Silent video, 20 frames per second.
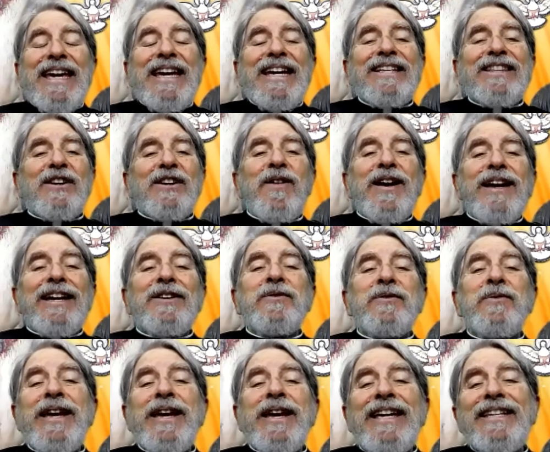the great
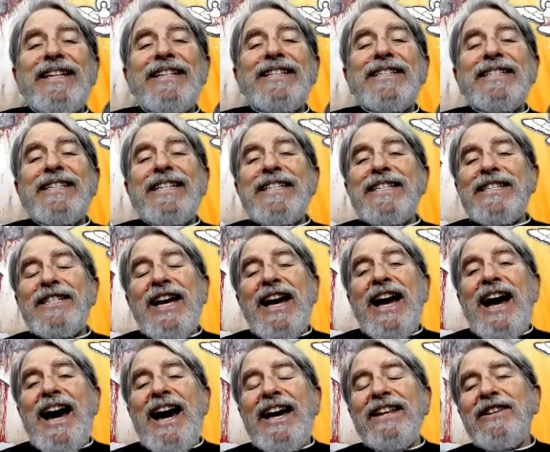Queen that sits
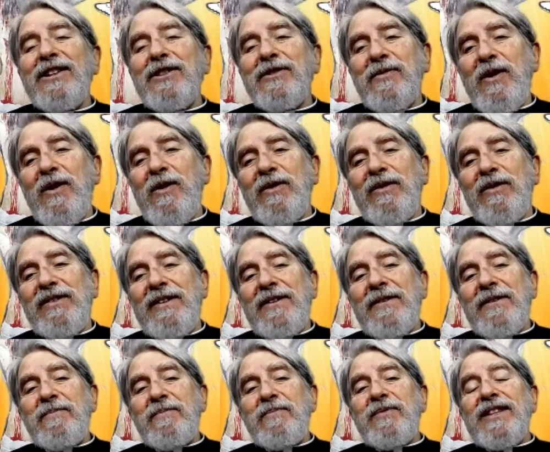on the throne,
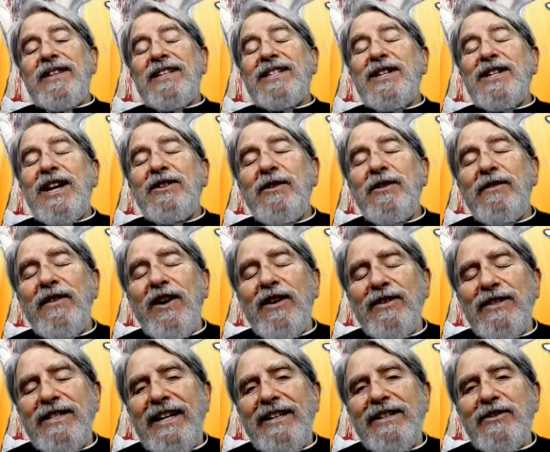the center of our
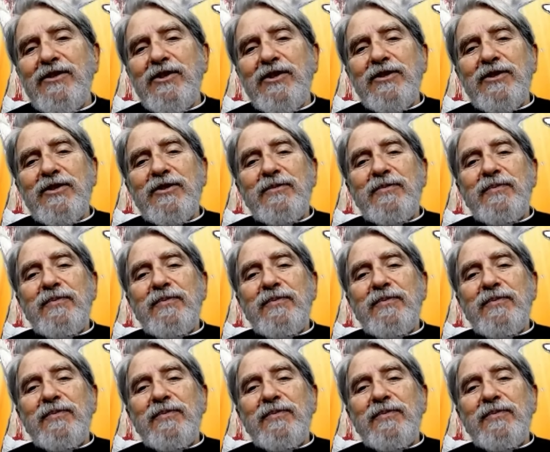intelligence.